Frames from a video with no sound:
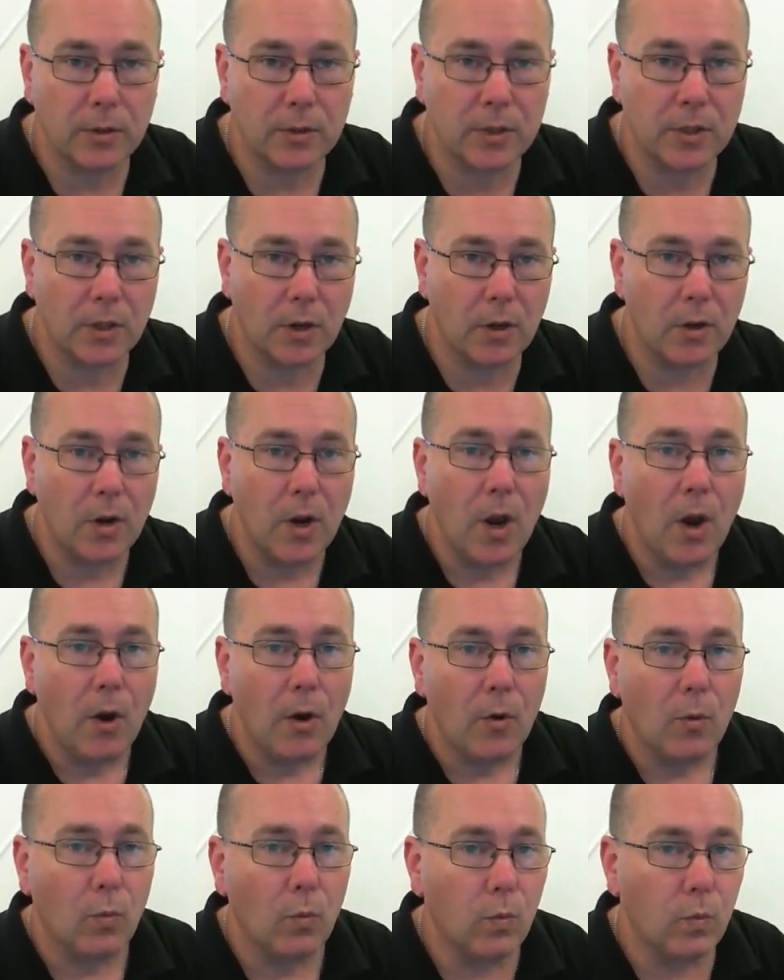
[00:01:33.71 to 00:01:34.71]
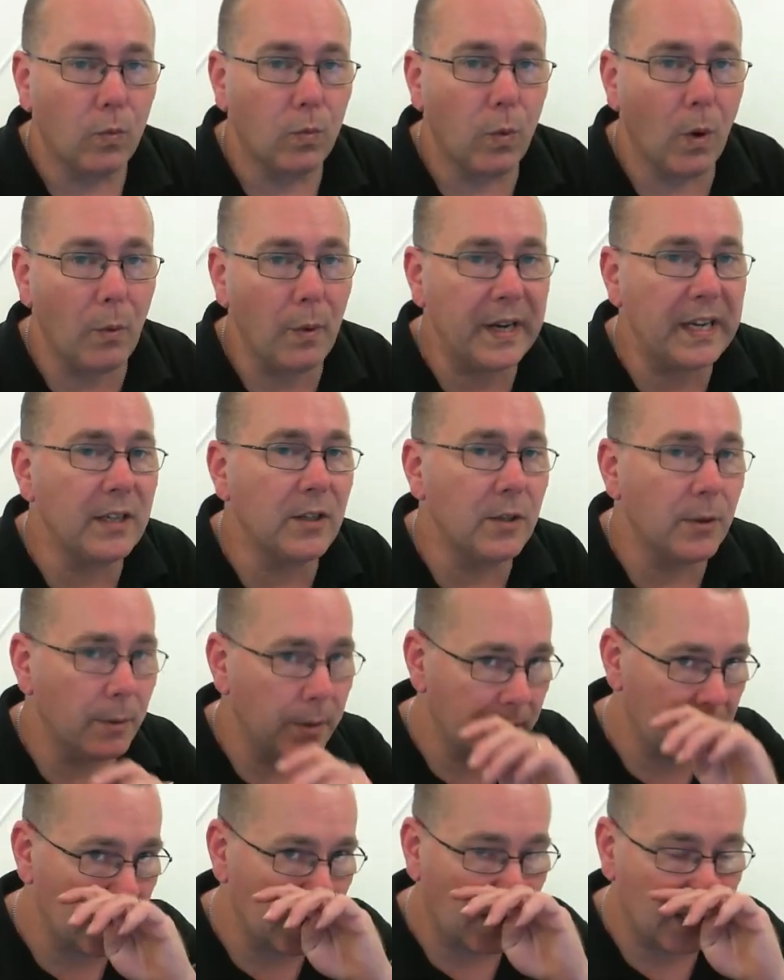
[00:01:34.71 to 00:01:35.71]
So what we can do
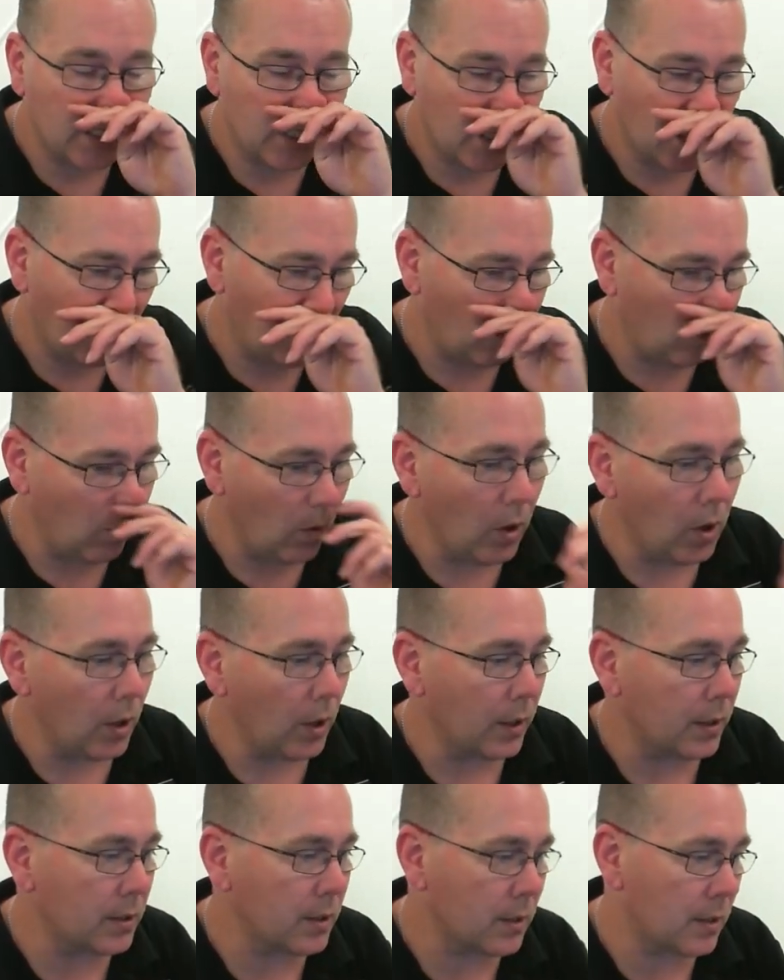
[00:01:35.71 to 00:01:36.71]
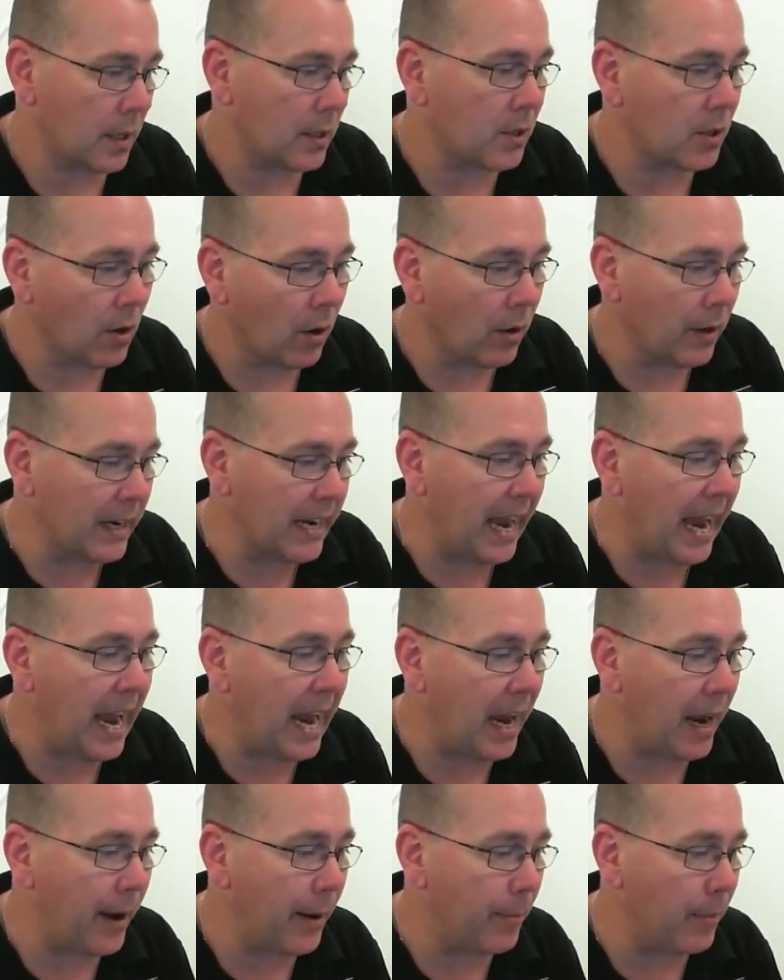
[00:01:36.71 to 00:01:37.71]
inside SolidWorks,
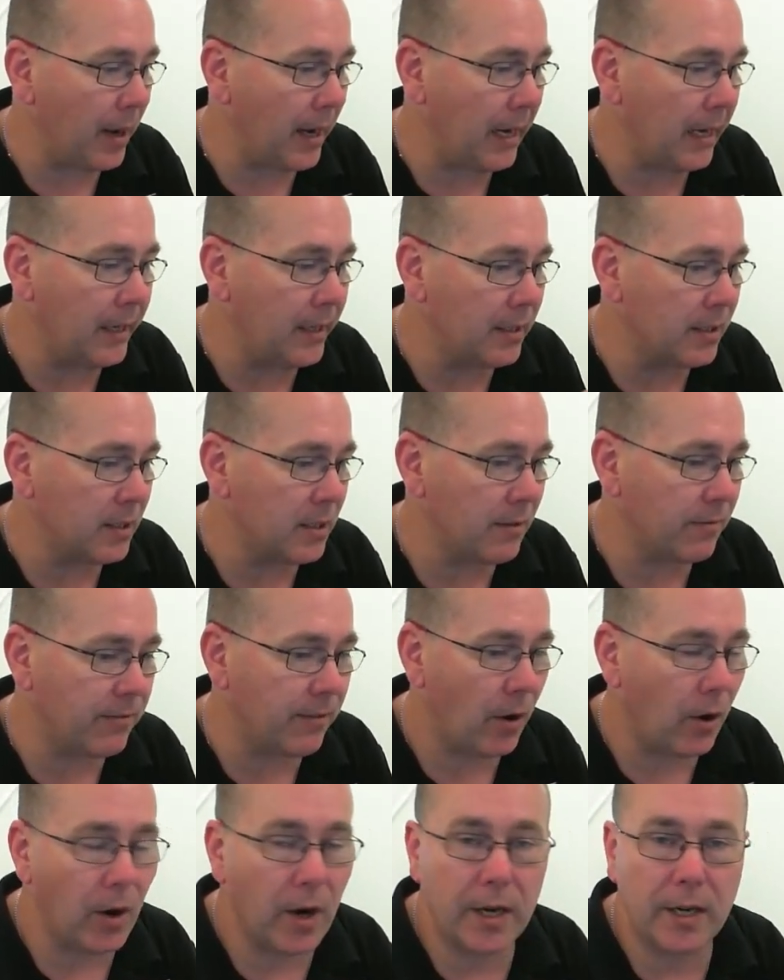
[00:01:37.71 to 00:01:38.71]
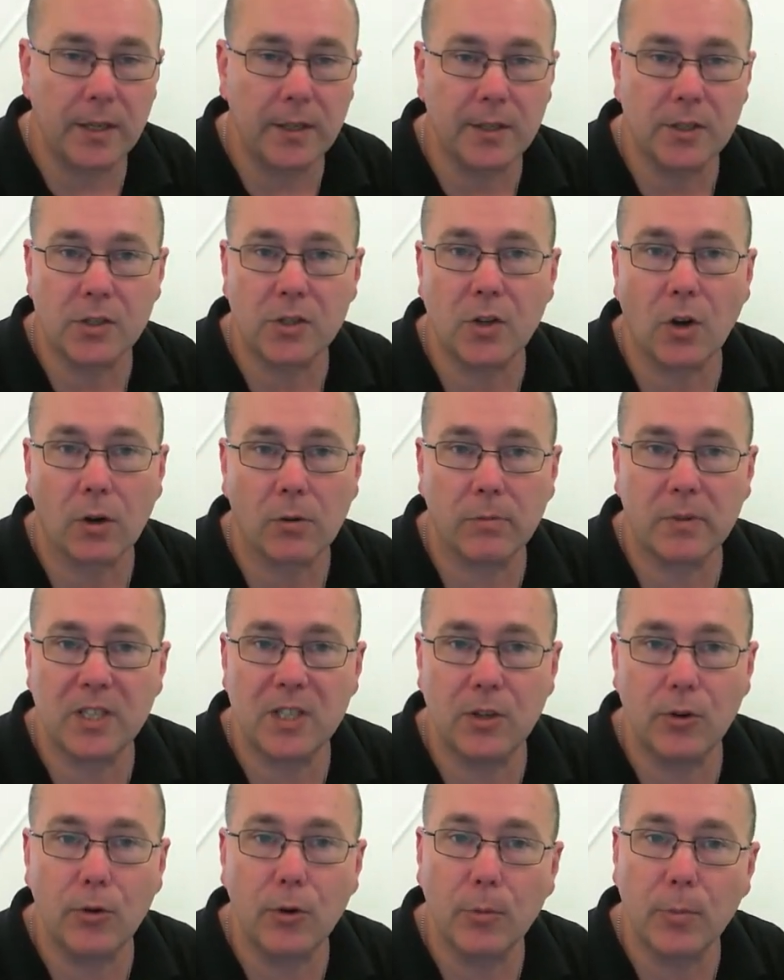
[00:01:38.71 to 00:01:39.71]
SolidCAM, is define the stock
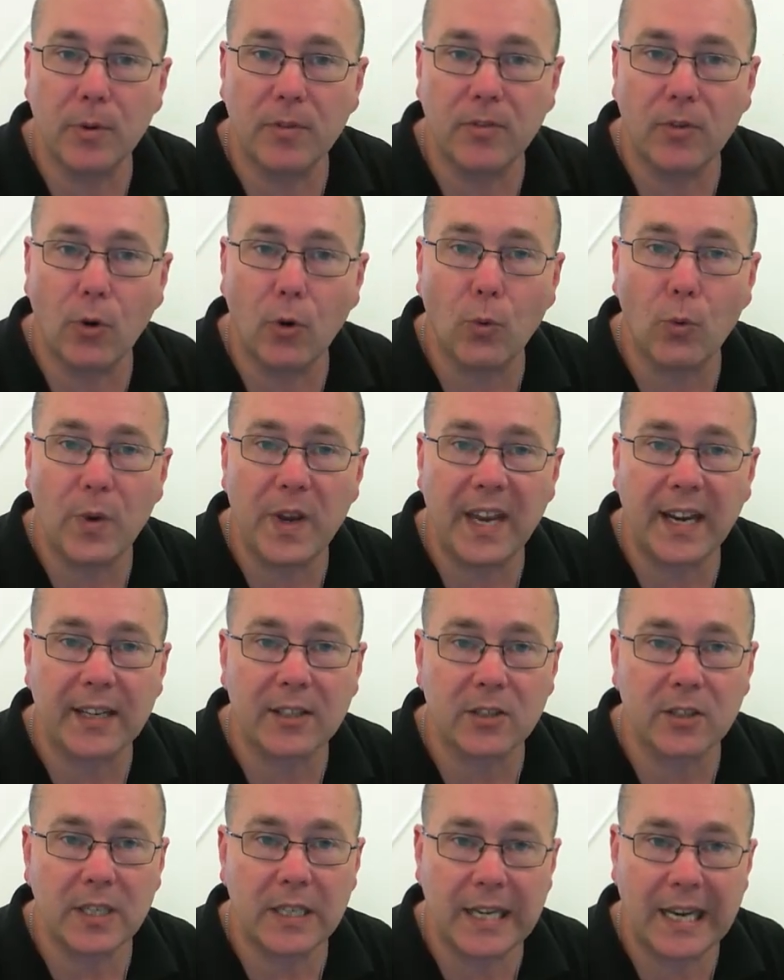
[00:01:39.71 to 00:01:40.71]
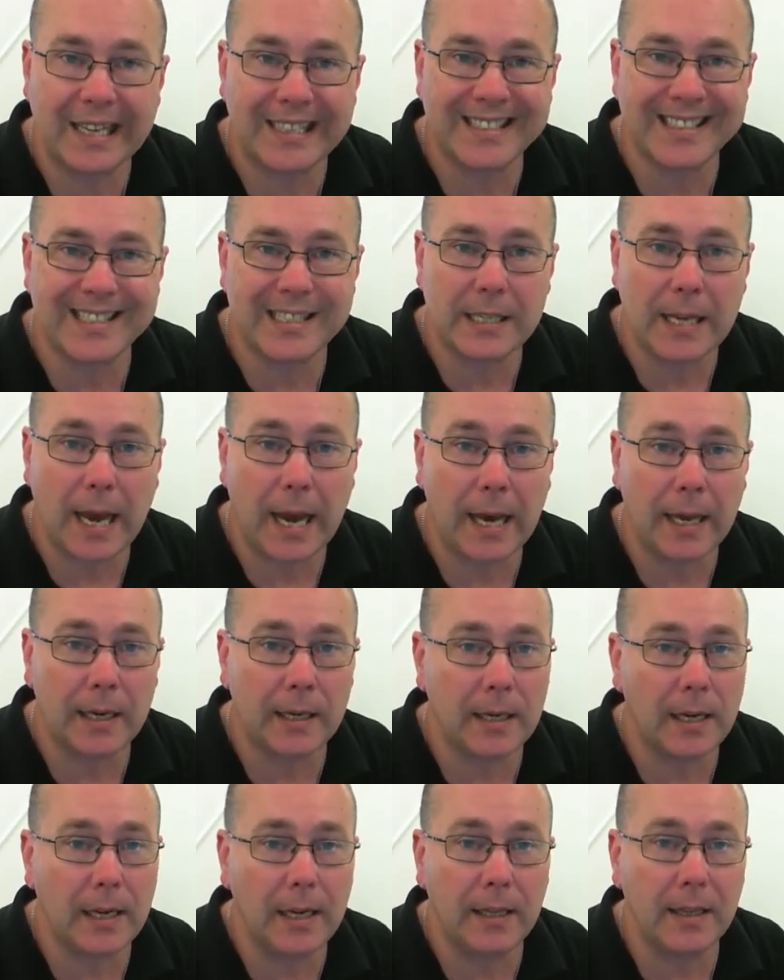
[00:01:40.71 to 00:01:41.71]
material before we actually get
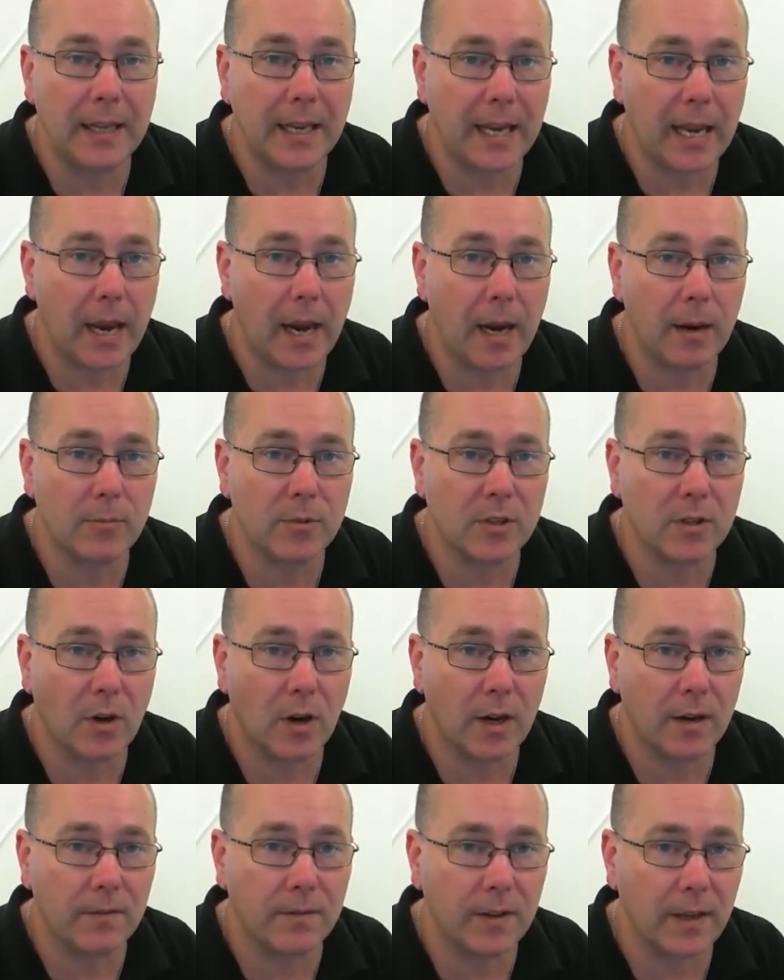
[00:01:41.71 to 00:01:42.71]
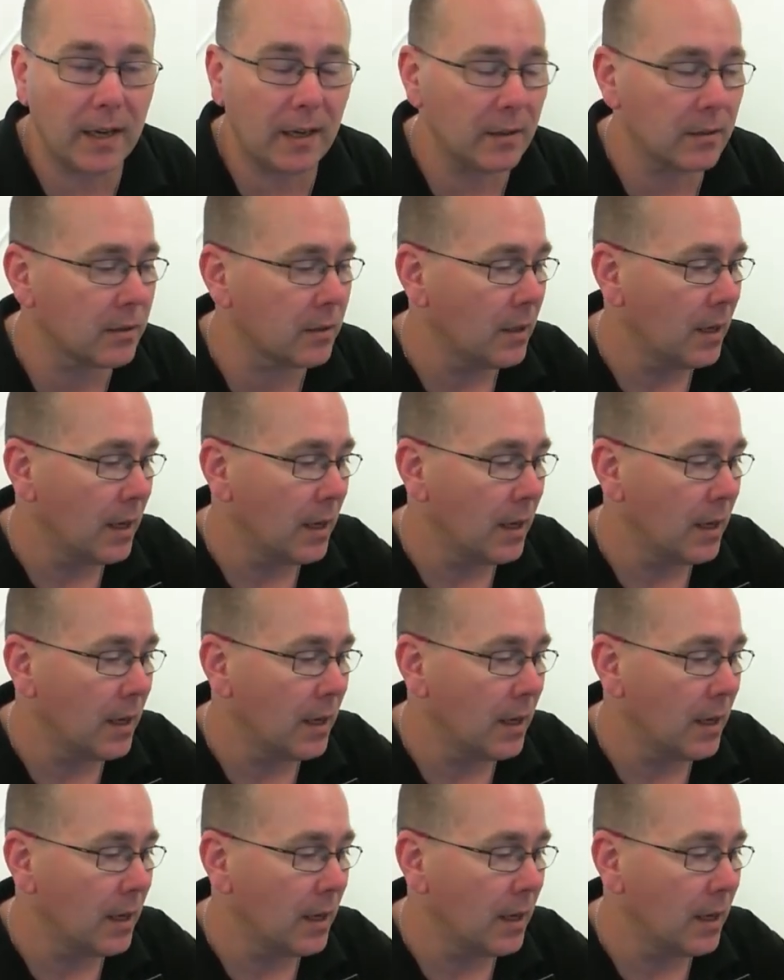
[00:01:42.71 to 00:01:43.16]
started in the CAM side of things